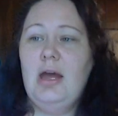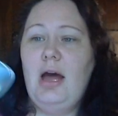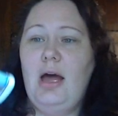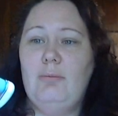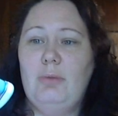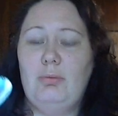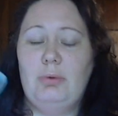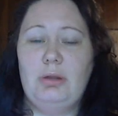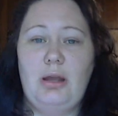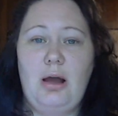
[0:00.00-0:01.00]
A
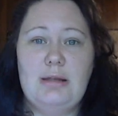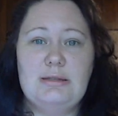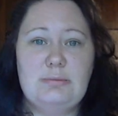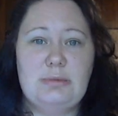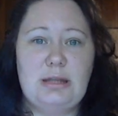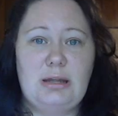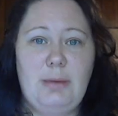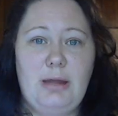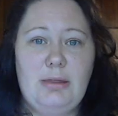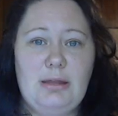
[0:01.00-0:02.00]
really awesome thing
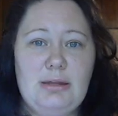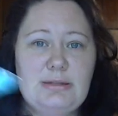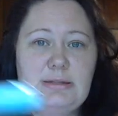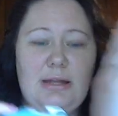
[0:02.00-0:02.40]
about this